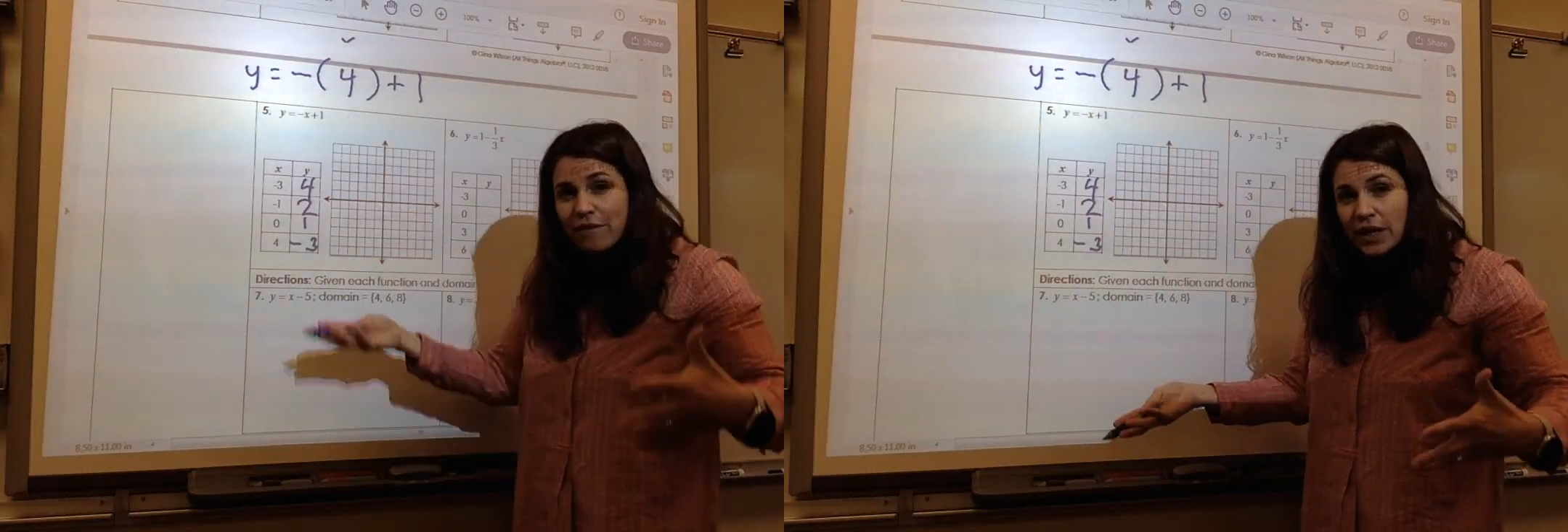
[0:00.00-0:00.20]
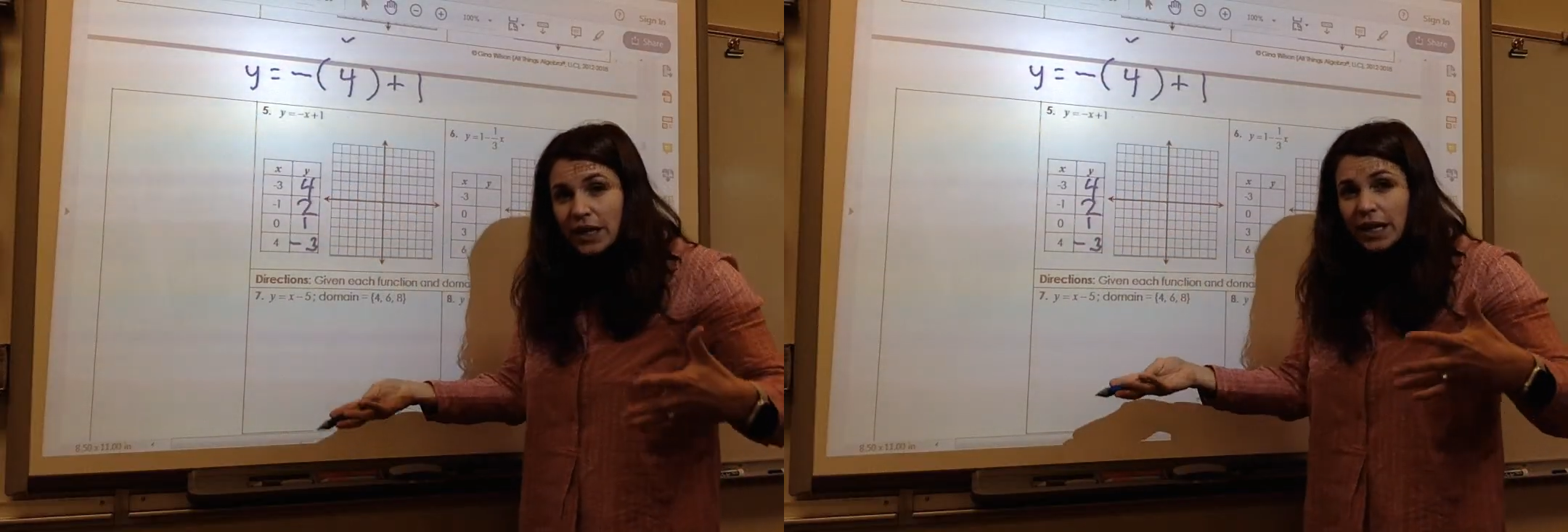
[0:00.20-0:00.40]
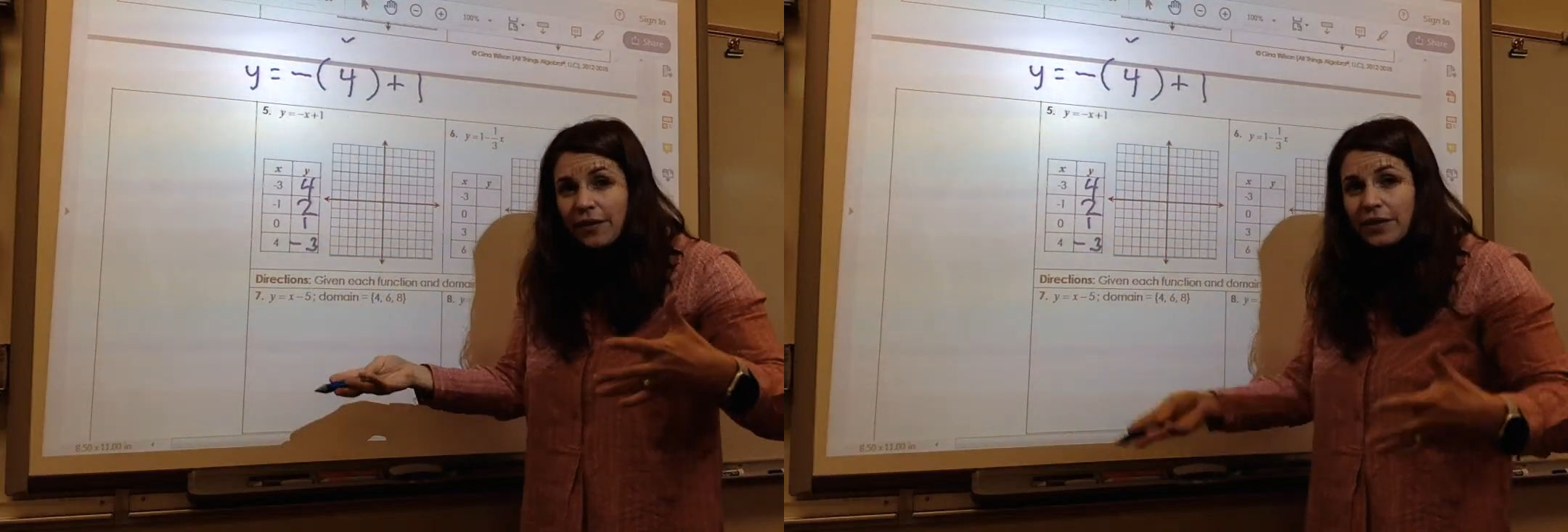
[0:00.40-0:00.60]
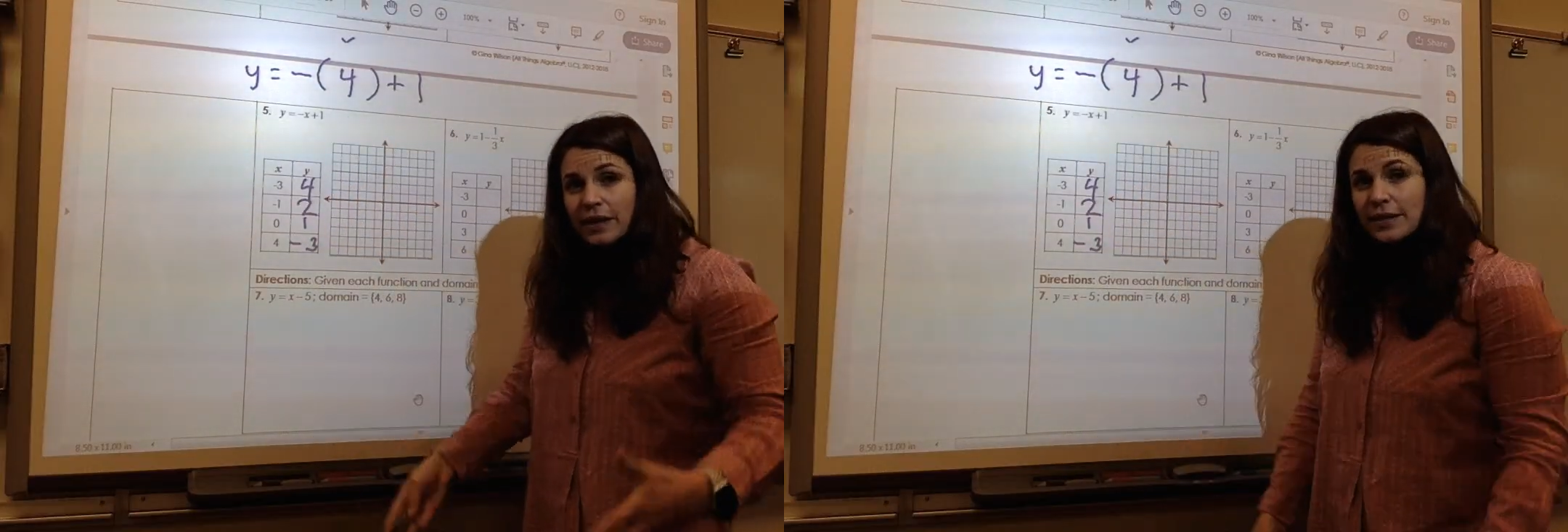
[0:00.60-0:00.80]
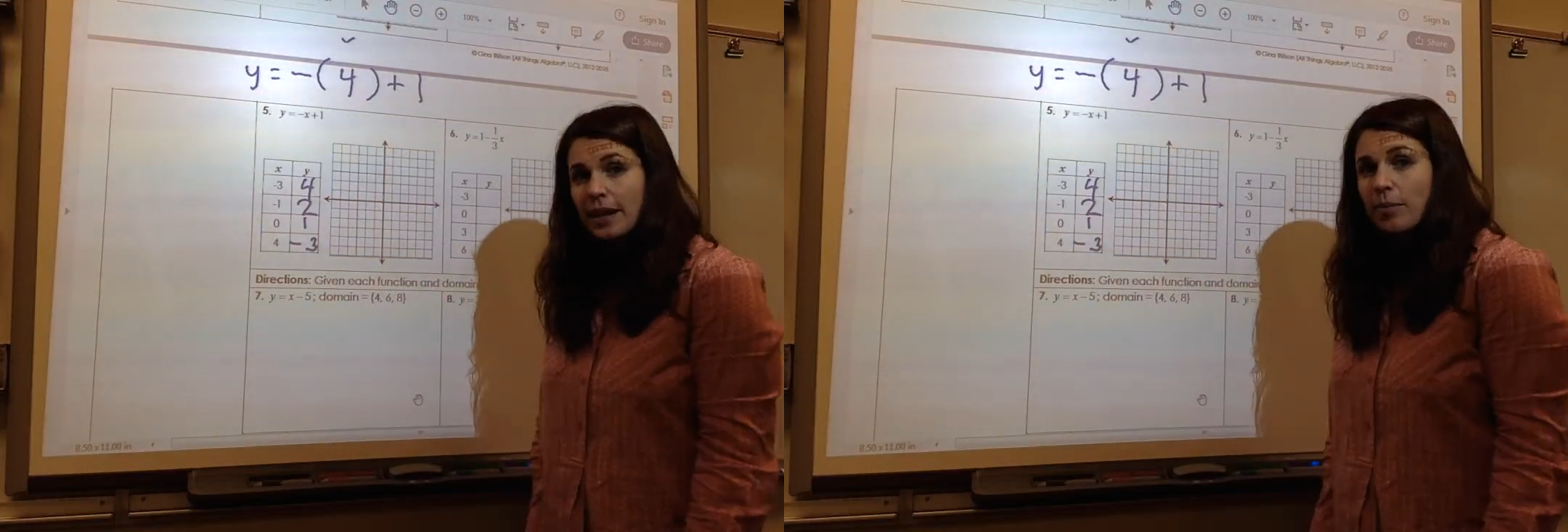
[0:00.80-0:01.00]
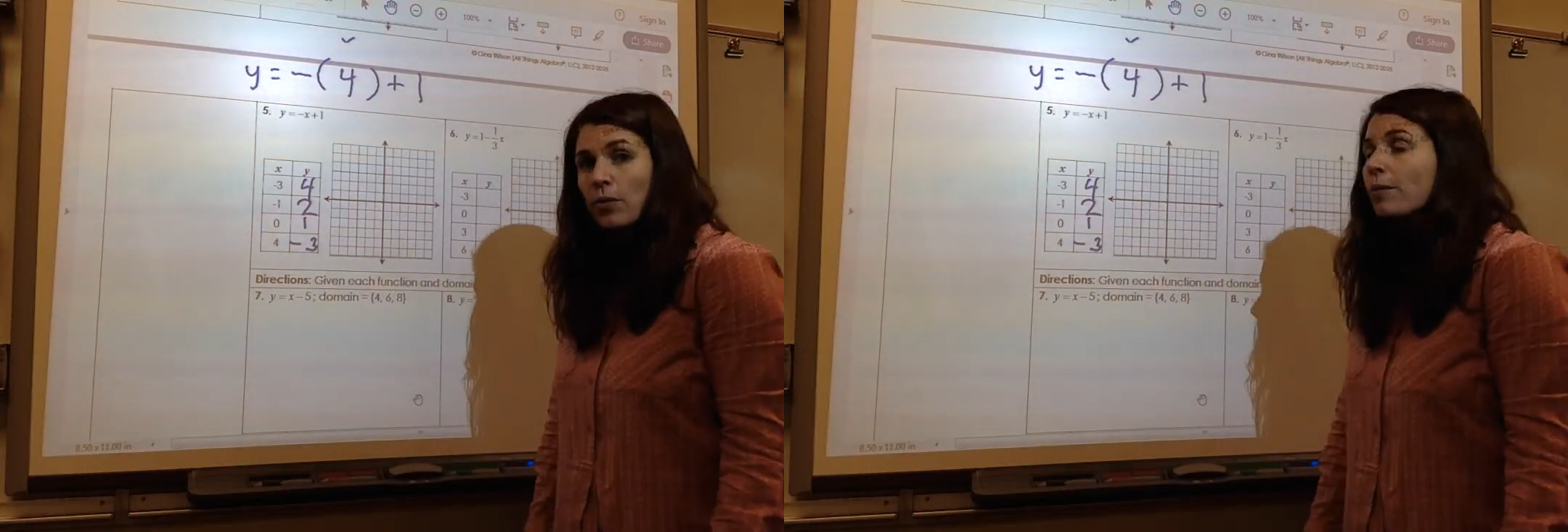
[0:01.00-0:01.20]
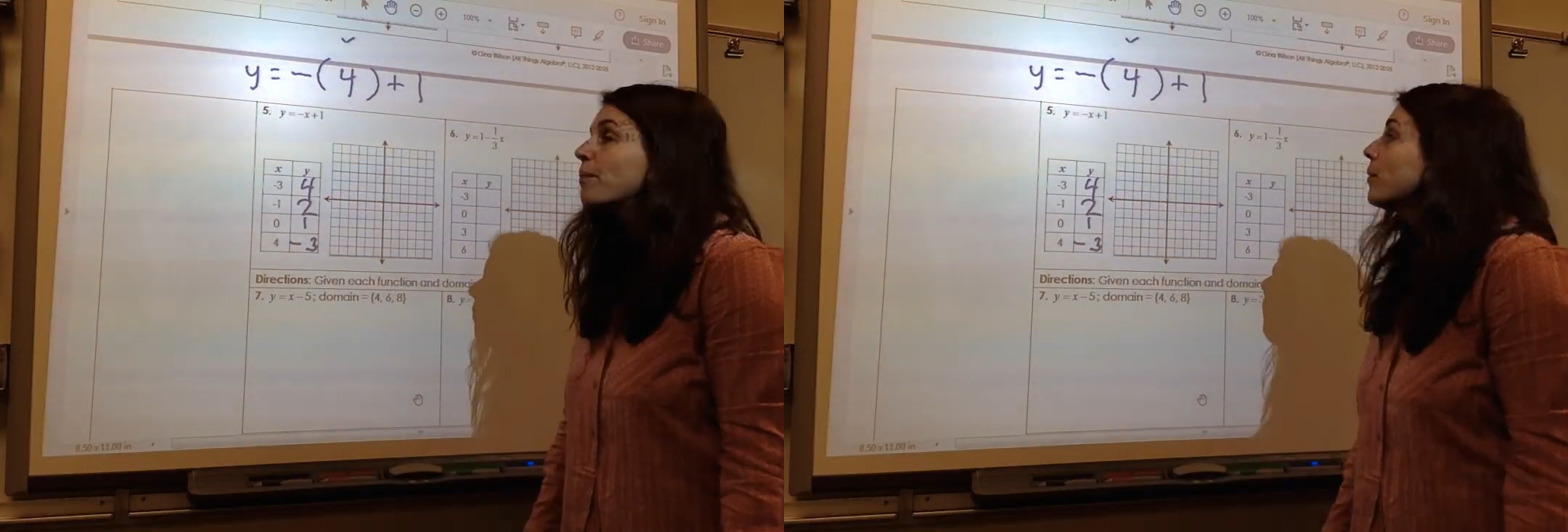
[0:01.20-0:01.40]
filling out that table?